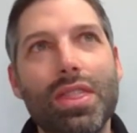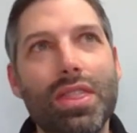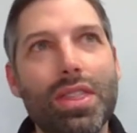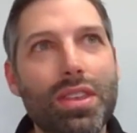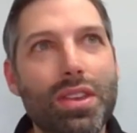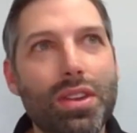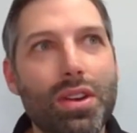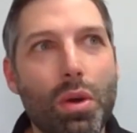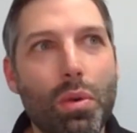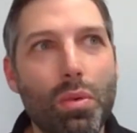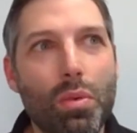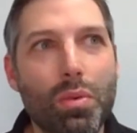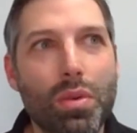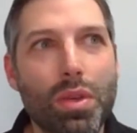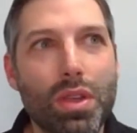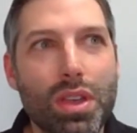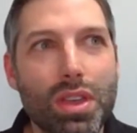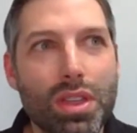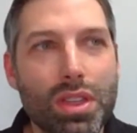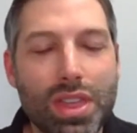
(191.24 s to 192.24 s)

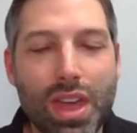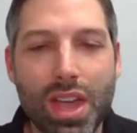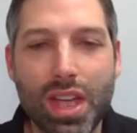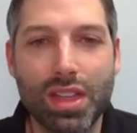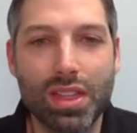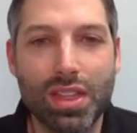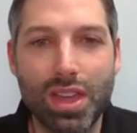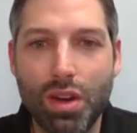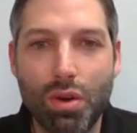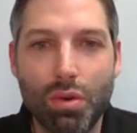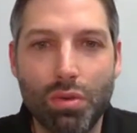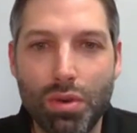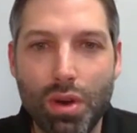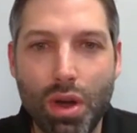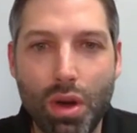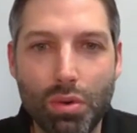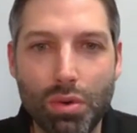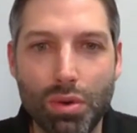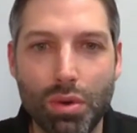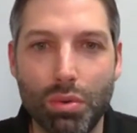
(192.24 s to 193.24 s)
they don't
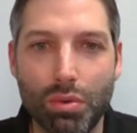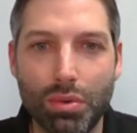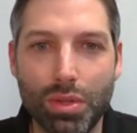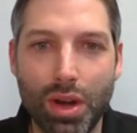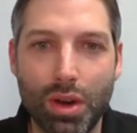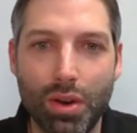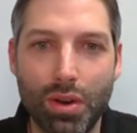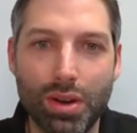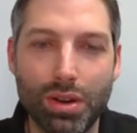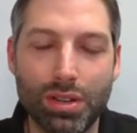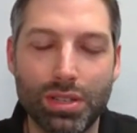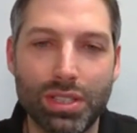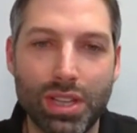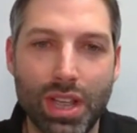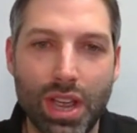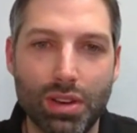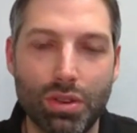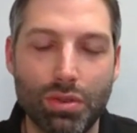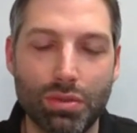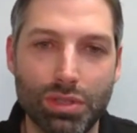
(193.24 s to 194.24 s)
know you, they don't
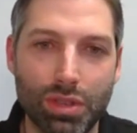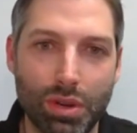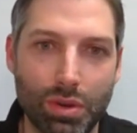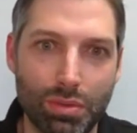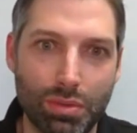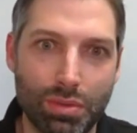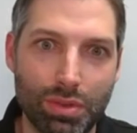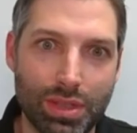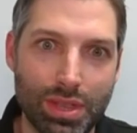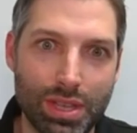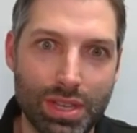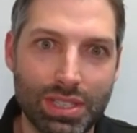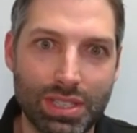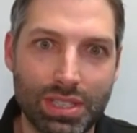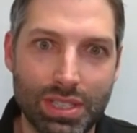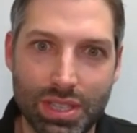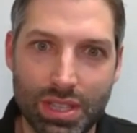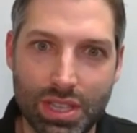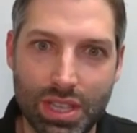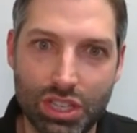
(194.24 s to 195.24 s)
understand you. So
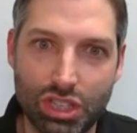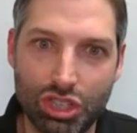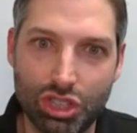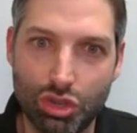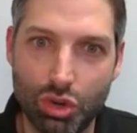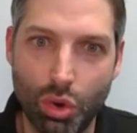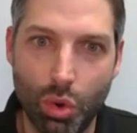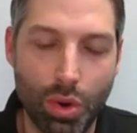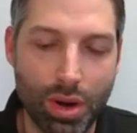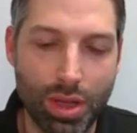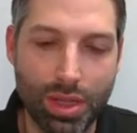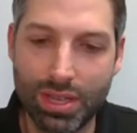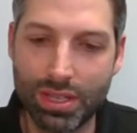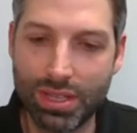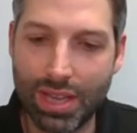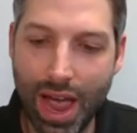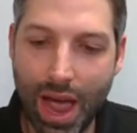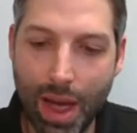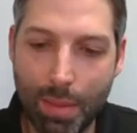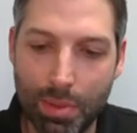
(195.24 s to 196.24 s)
this story, this
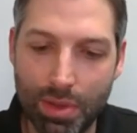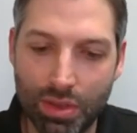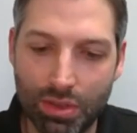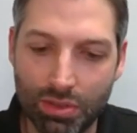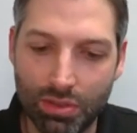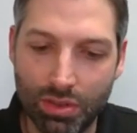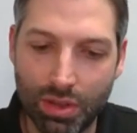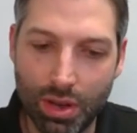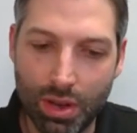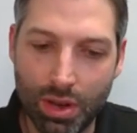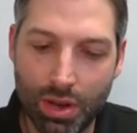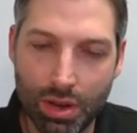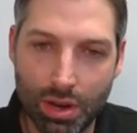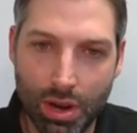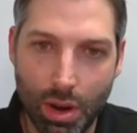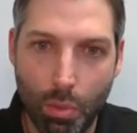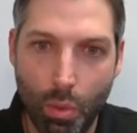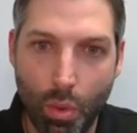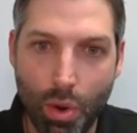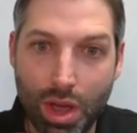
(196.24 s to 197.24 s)
happens.
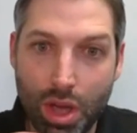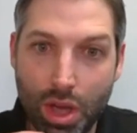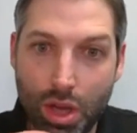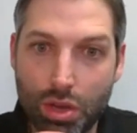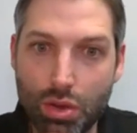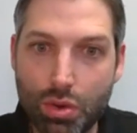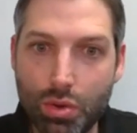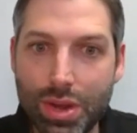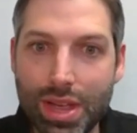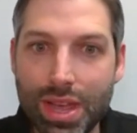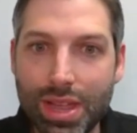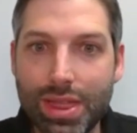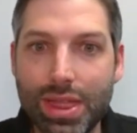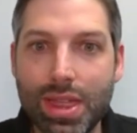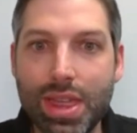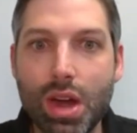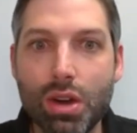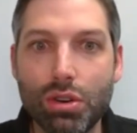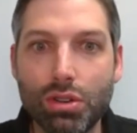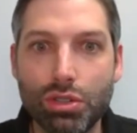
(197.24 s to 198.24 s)
Number one, you get
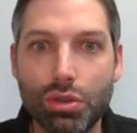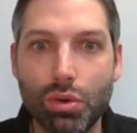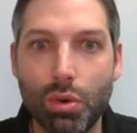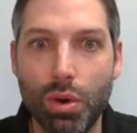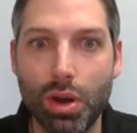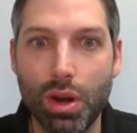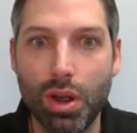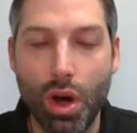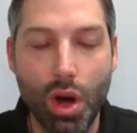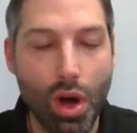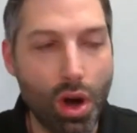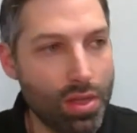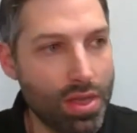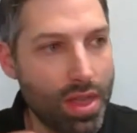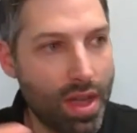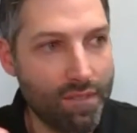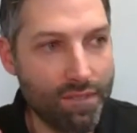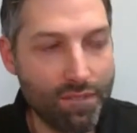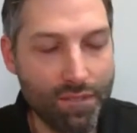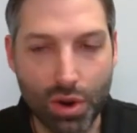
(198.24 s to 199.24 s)
their story on
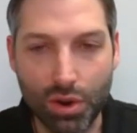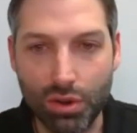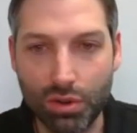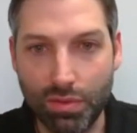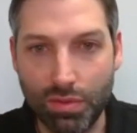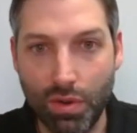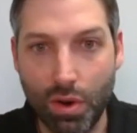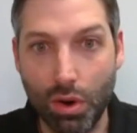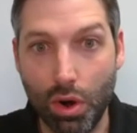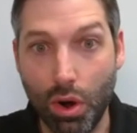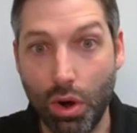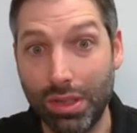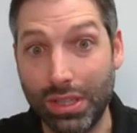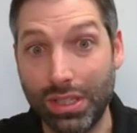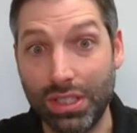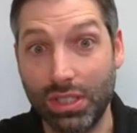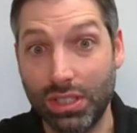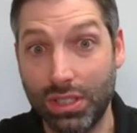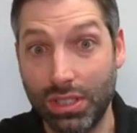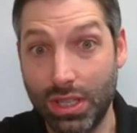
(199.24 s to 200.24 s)
that first phone call.
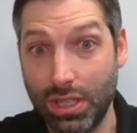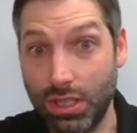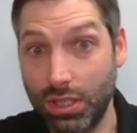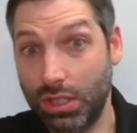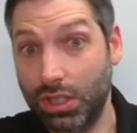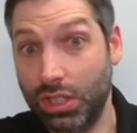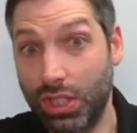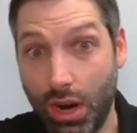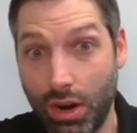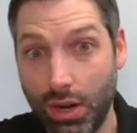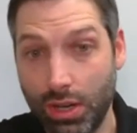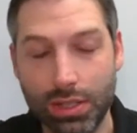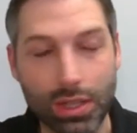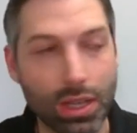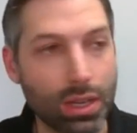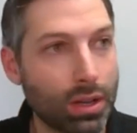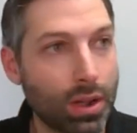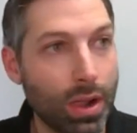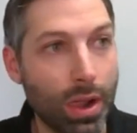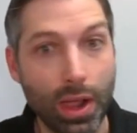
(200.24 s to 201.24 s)
This is Jerry's
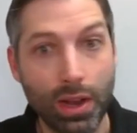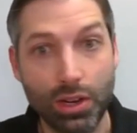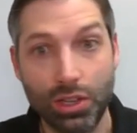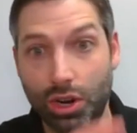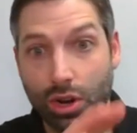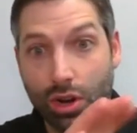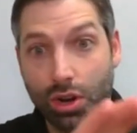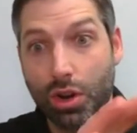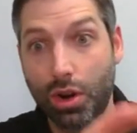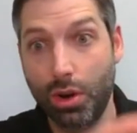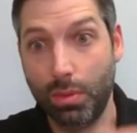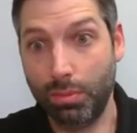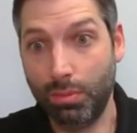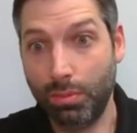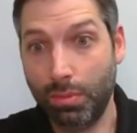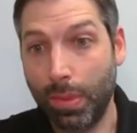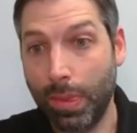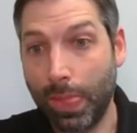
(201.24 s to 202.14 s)
thing, Jerry Durham.